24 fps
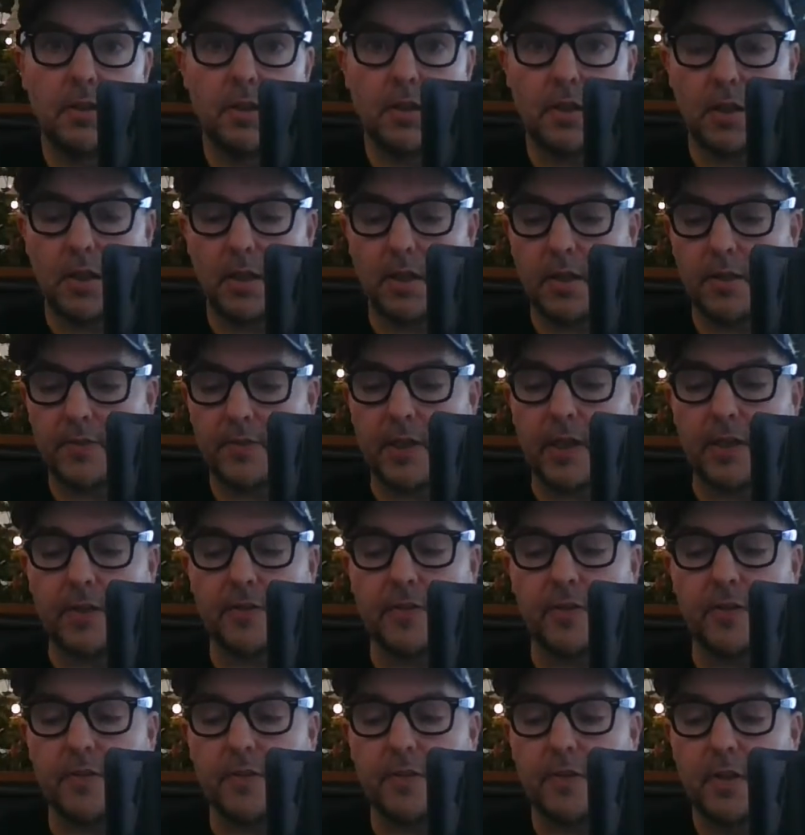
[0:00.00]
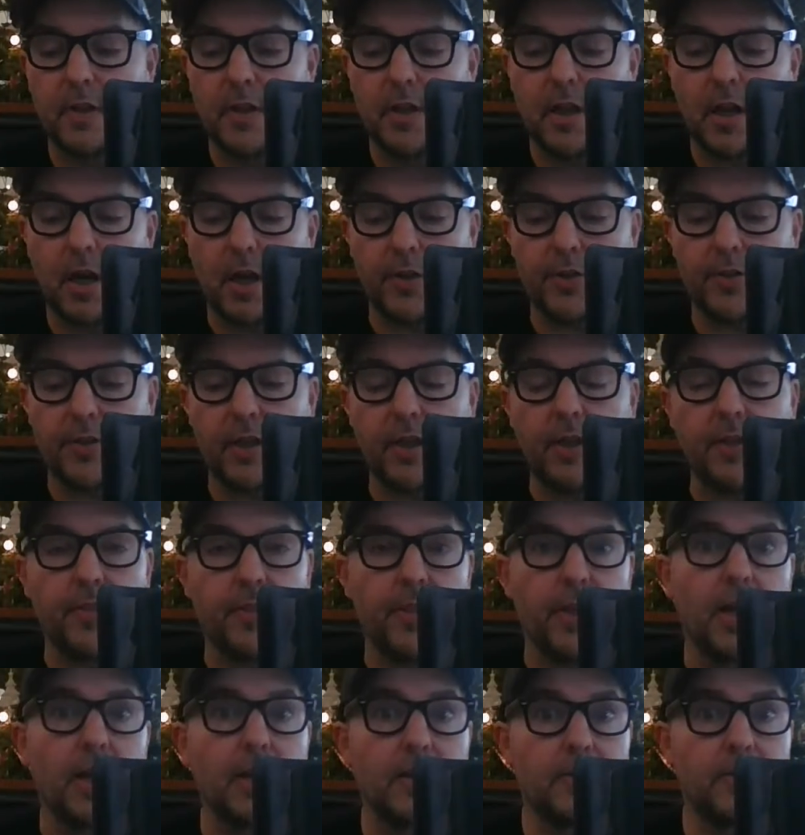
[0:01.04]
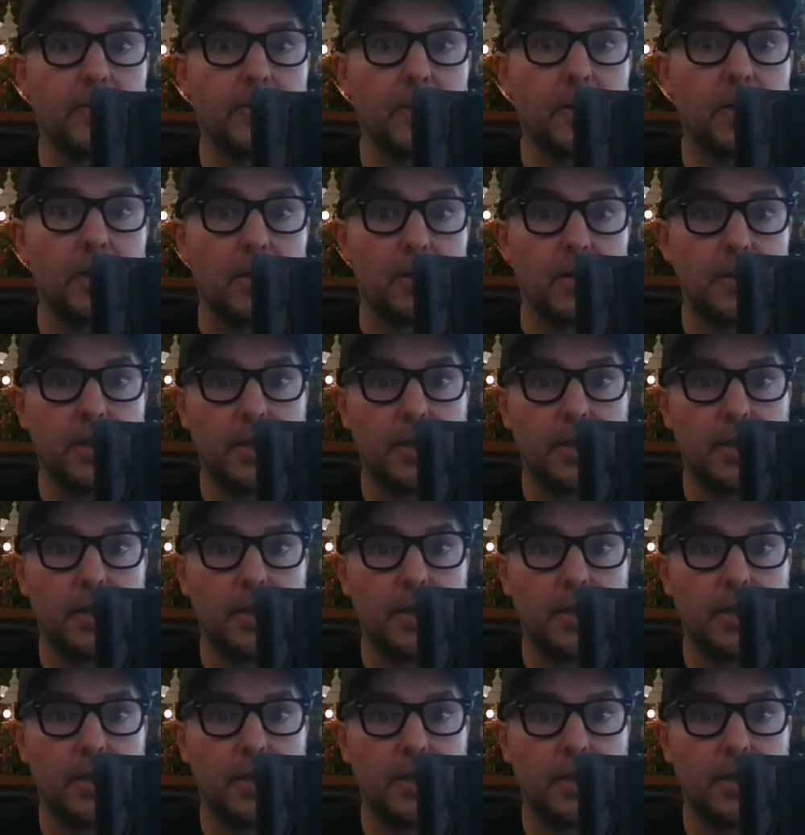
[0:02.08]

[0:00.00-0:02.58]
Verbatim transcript: uh, dexes, I think that uh,